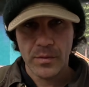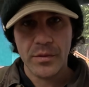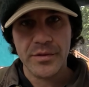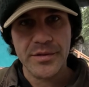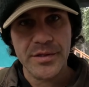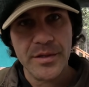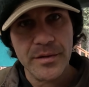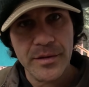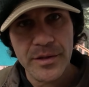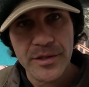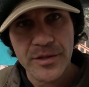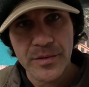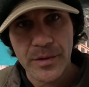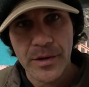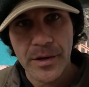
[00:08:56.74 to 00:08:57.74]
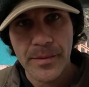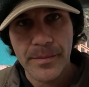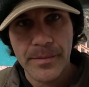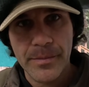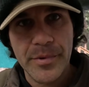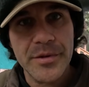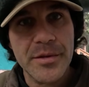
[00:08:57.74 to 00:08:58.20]
we'll seal this one up,
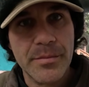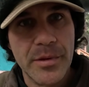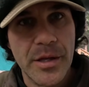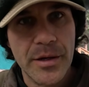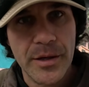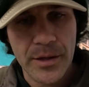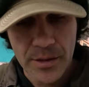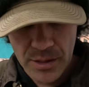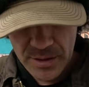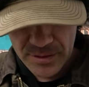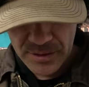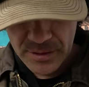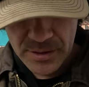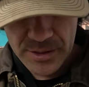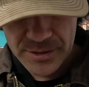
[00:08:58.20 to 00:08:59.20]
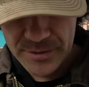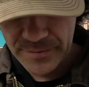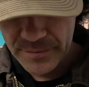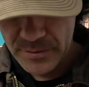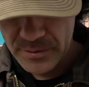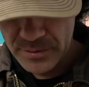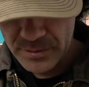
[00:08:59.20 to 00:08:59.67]
put the plug in. I think that's
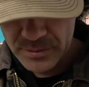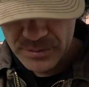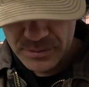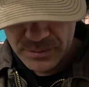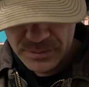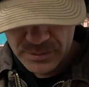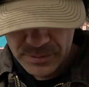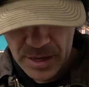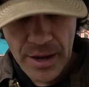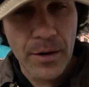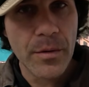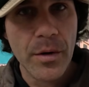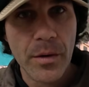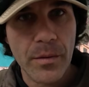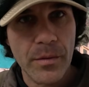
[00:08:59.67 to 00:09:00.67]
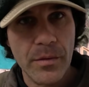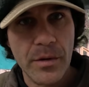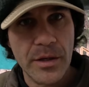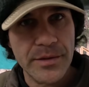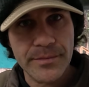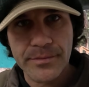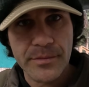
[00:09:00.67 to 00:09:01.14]
for, I don't know,
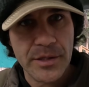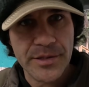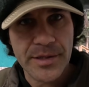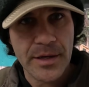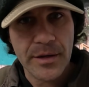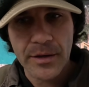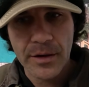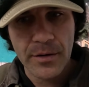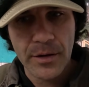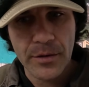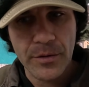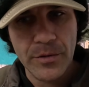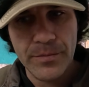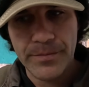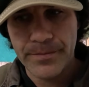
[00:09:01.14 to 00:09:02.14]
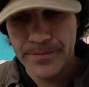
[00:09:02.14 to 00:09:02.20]
a secondary loop,